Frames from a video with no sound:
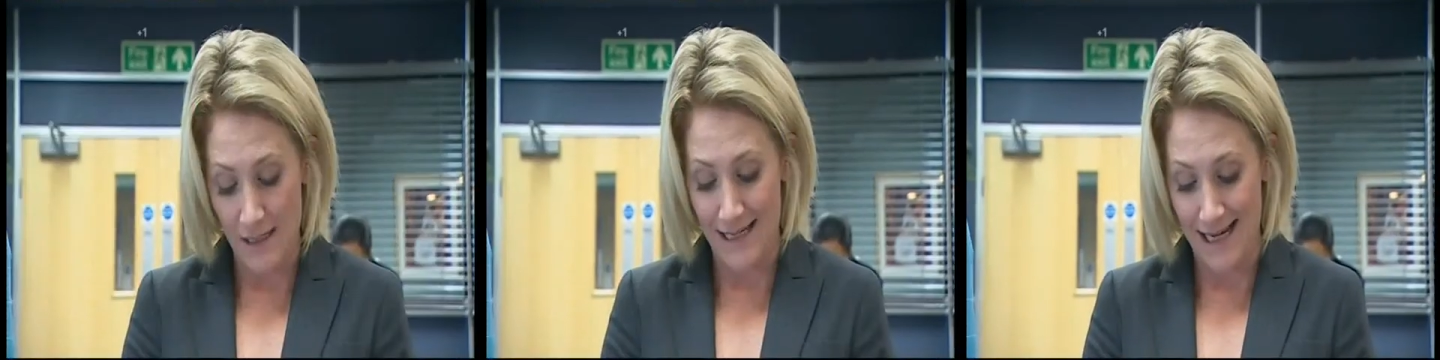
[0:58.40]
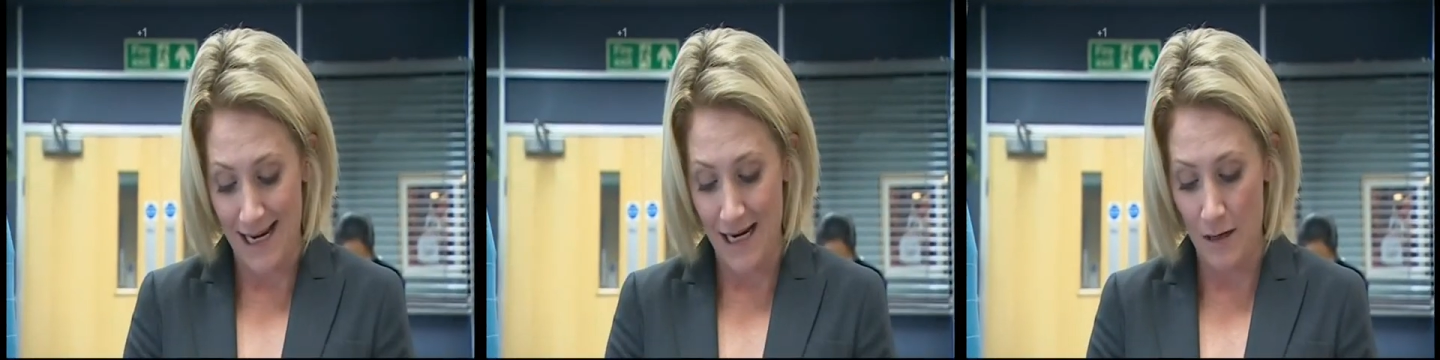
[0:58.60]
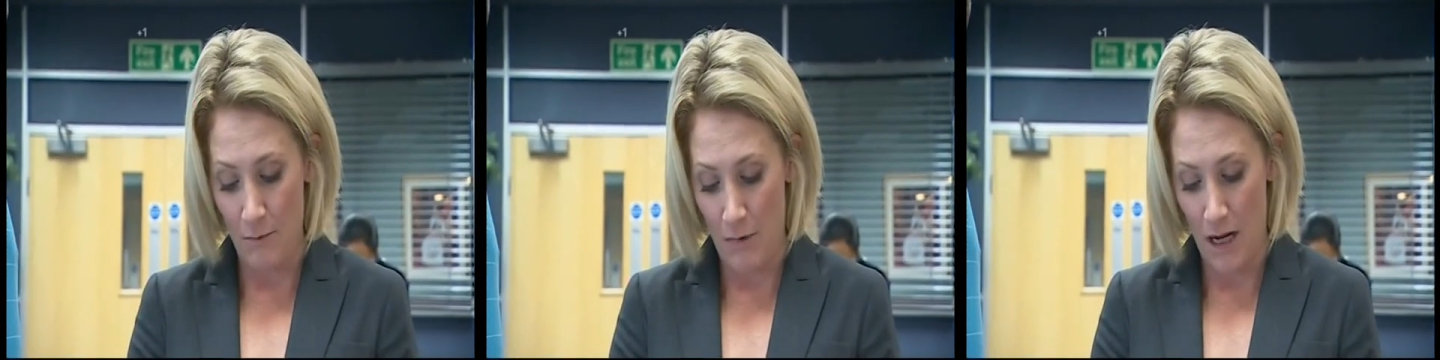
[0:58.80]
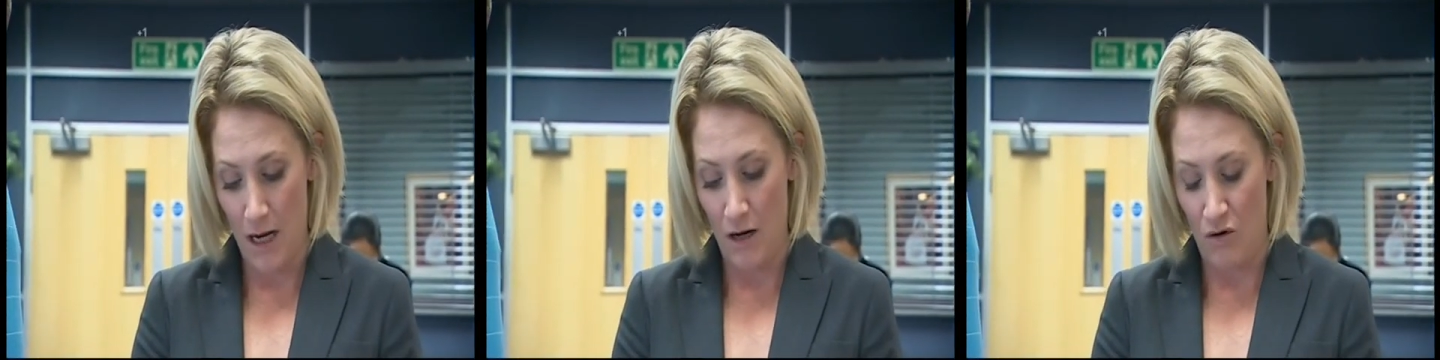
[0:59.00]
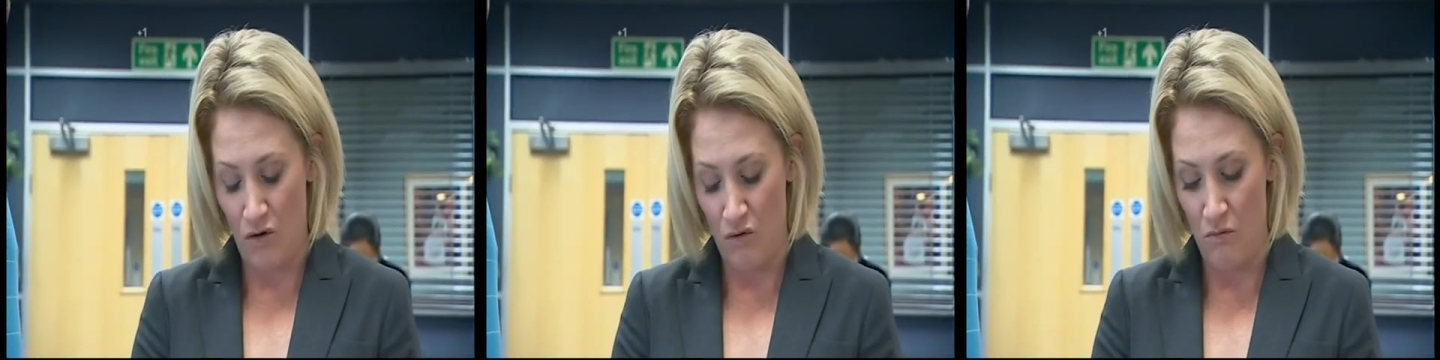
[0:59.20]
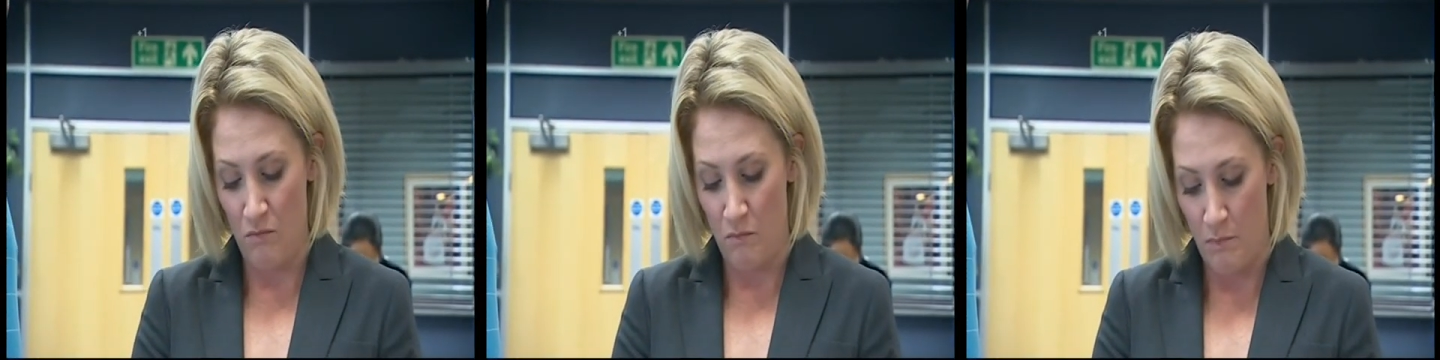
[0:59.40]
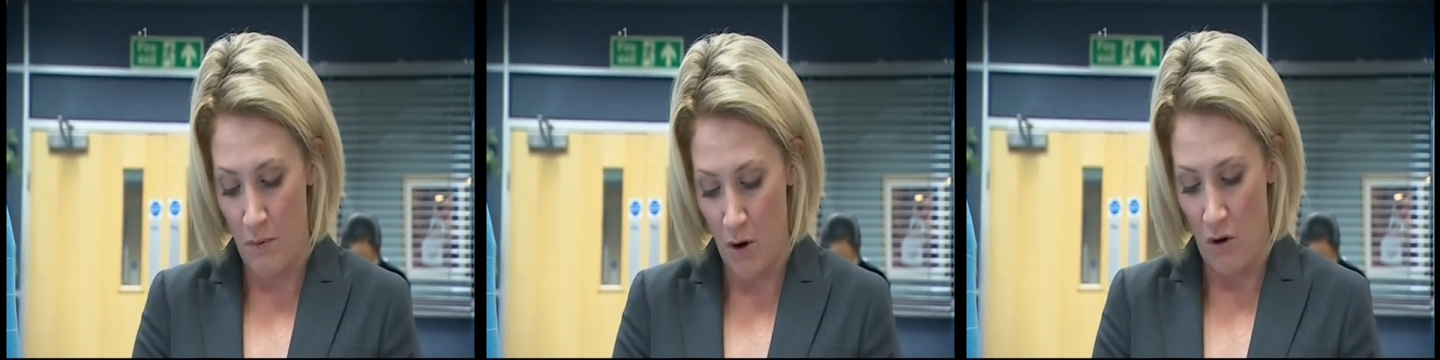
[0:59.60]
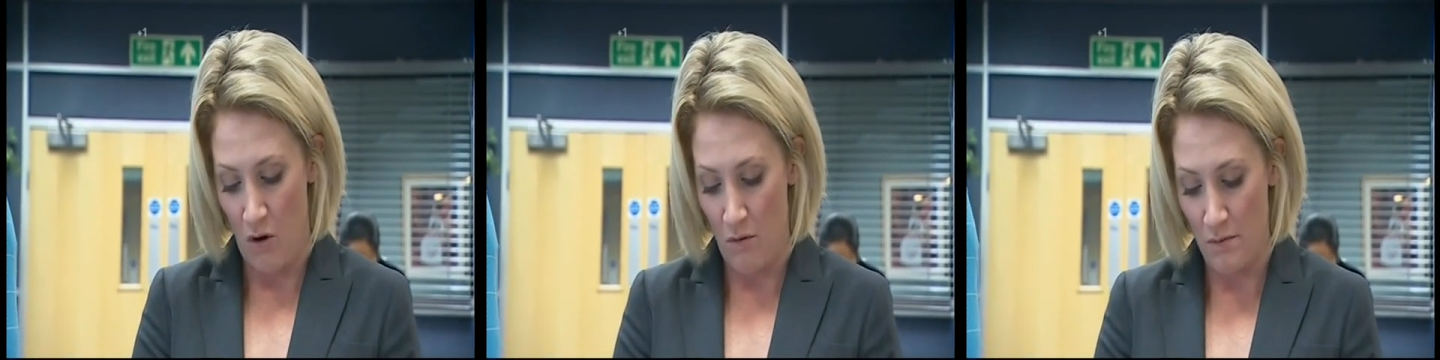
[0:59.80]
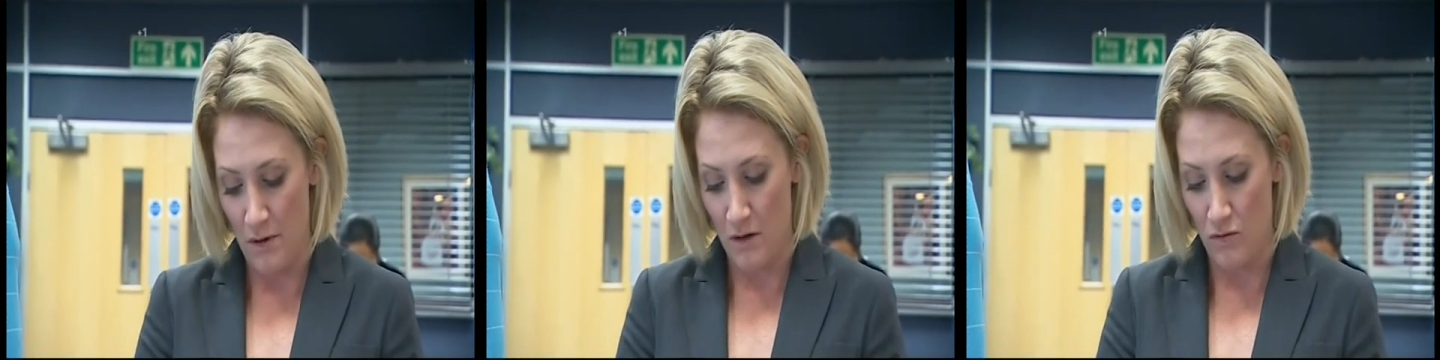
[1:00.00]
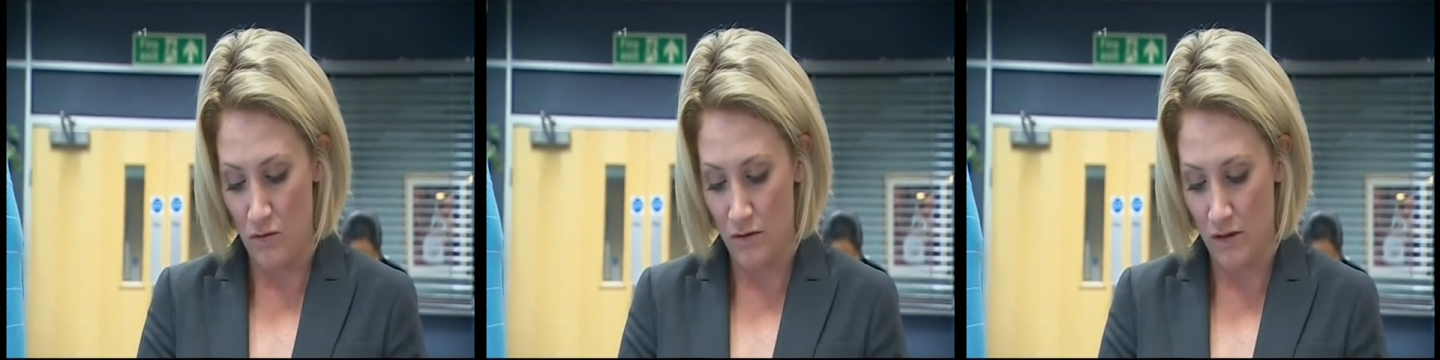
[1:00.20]
as a gay man called Bob
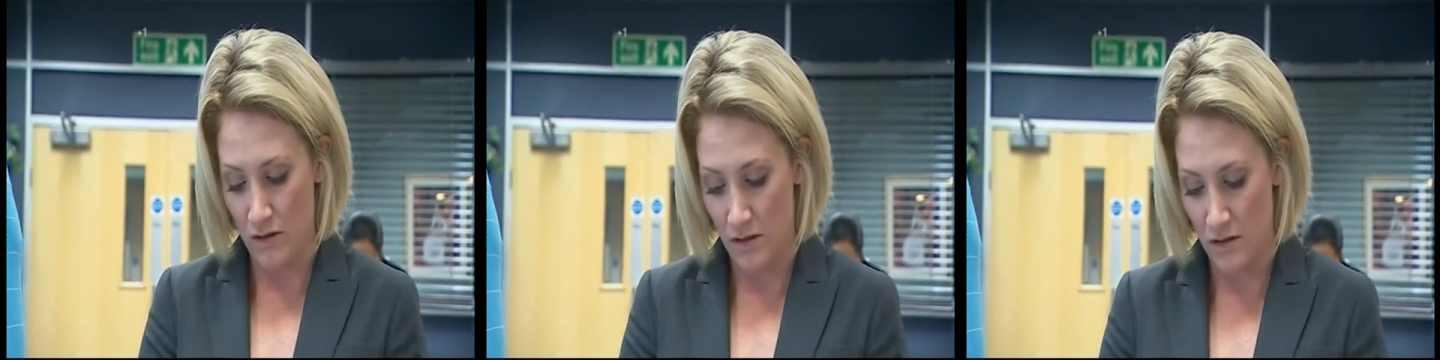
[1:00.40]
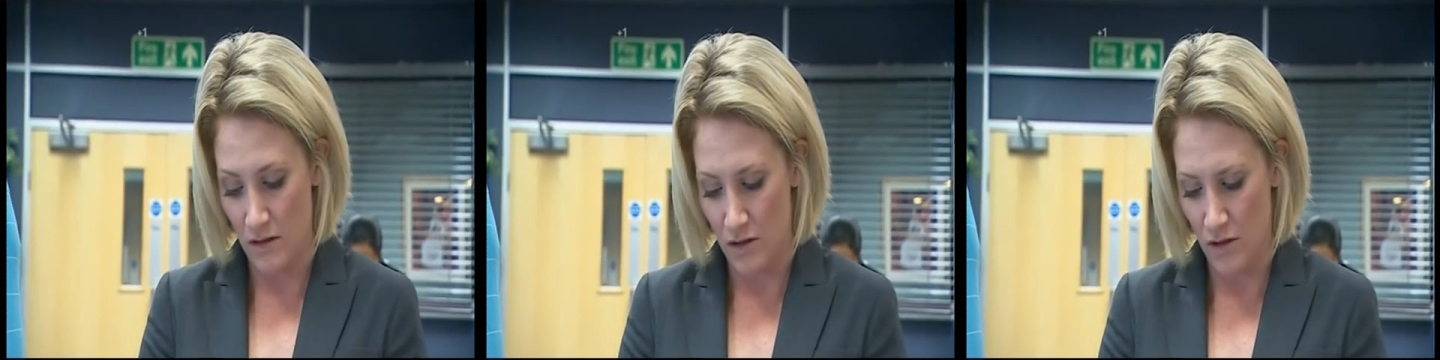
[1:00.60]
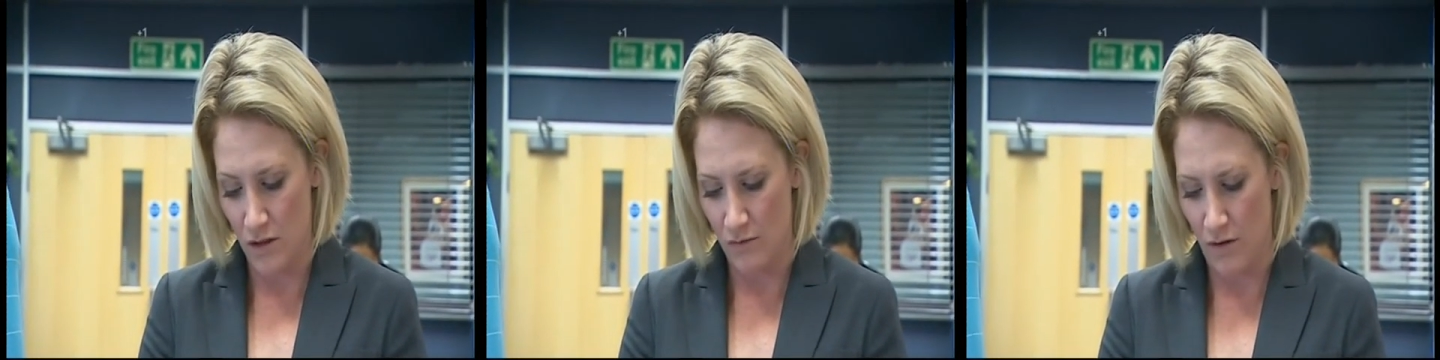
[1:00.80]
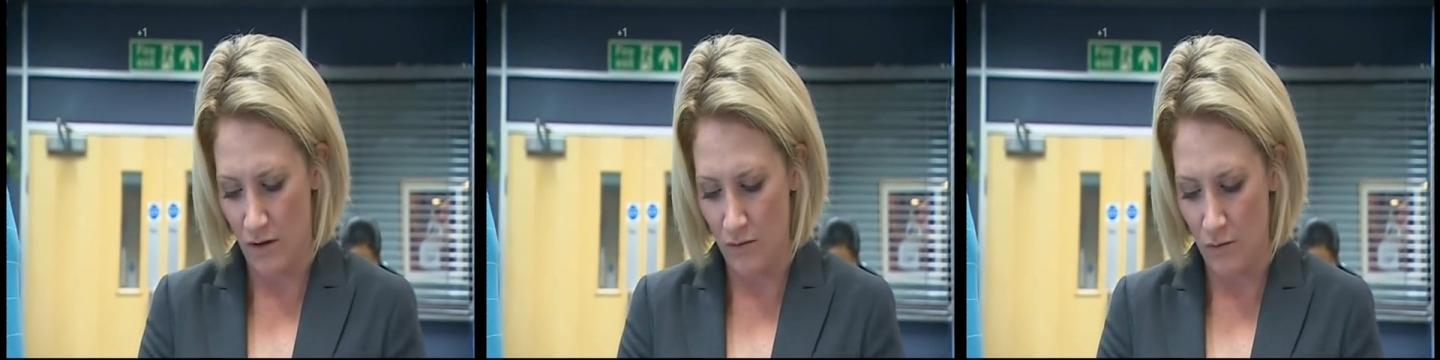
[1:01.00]
in order to seduce